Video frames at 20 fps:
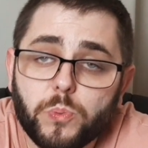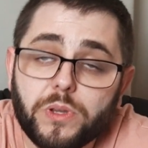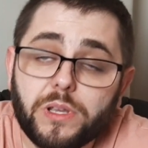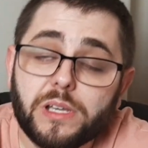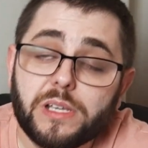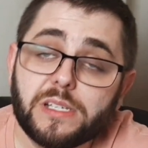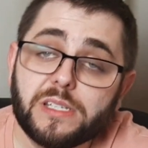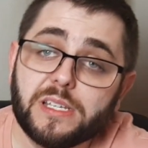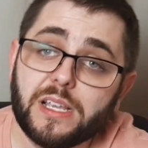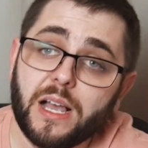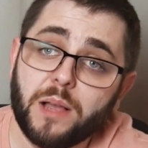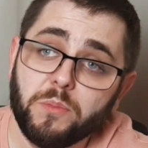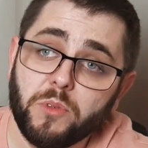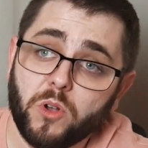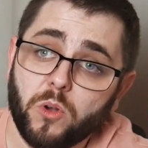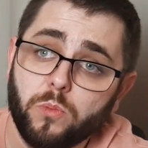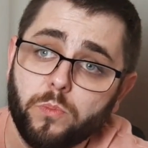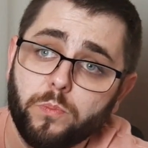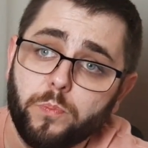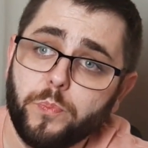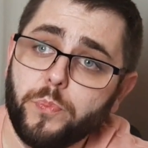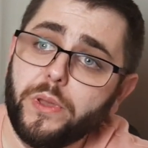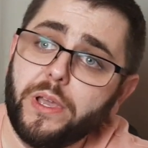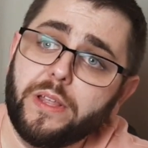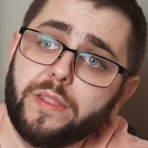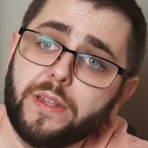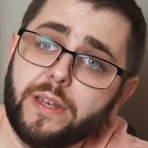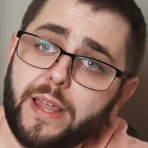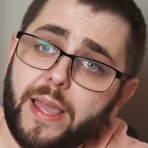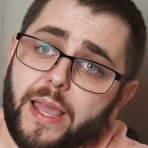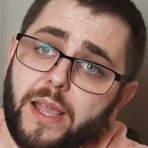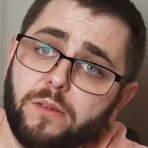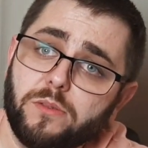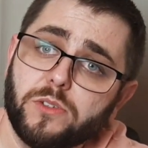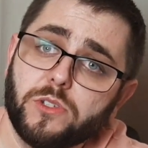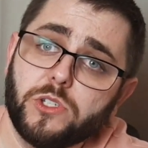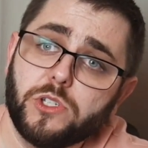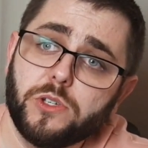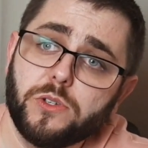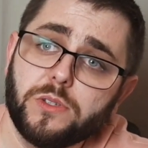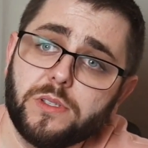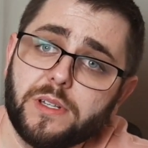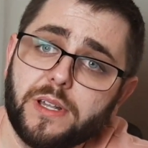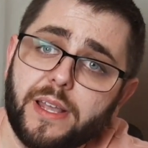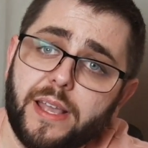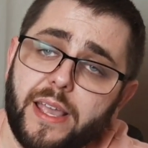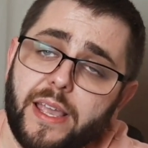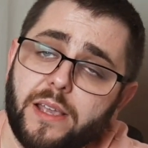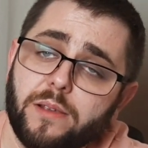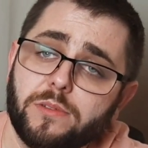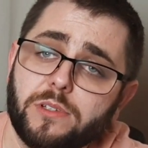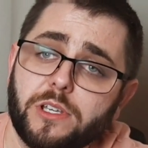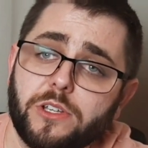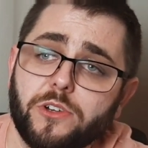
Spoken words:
because I'm going to pick the names and choose the names,